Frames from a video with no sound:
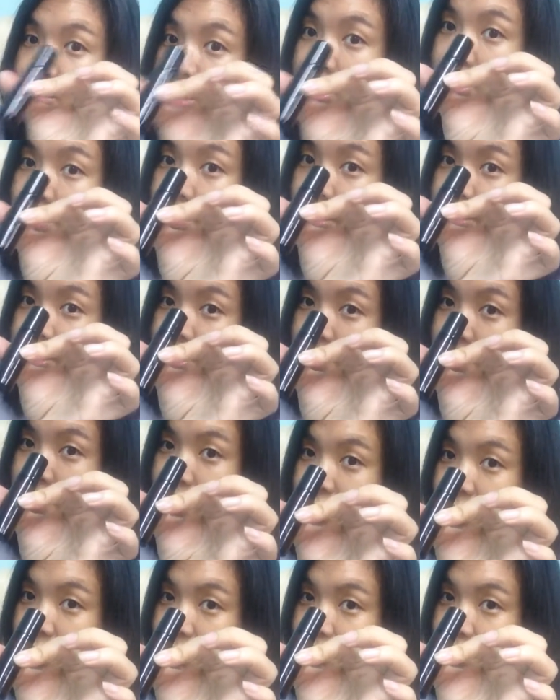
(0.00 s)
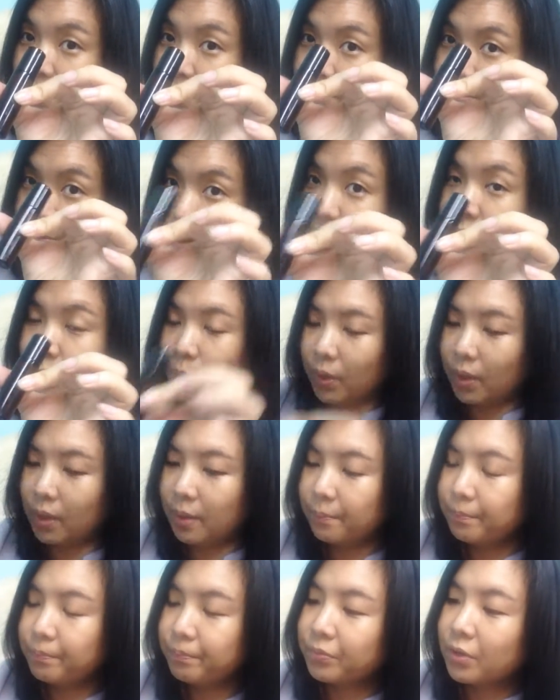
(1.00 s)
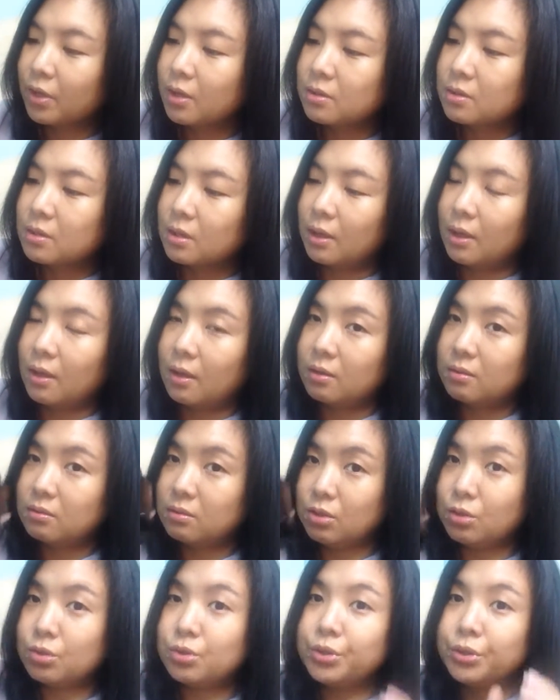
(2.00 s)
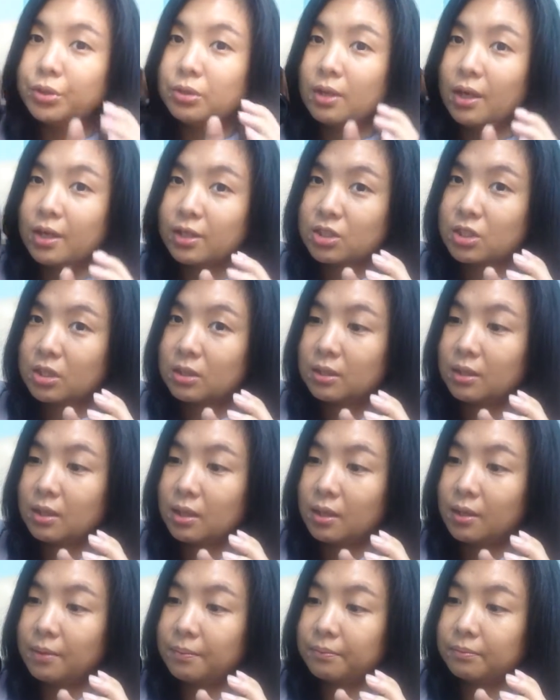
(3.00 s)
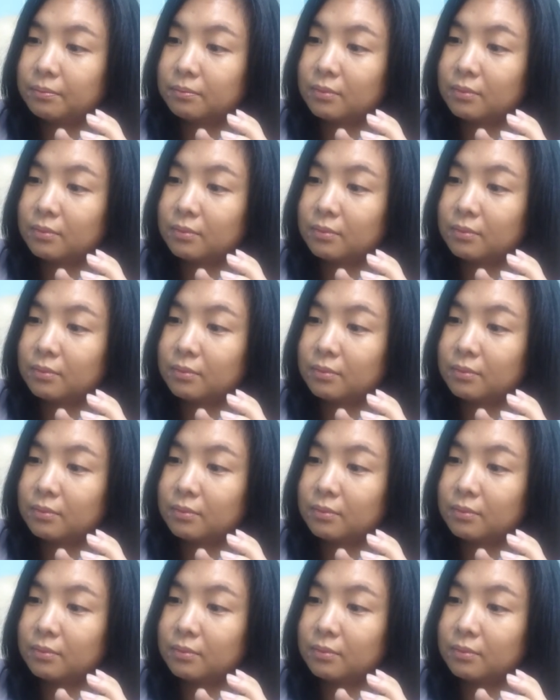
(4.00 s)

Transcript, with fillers: roller bottle and by the way you could actually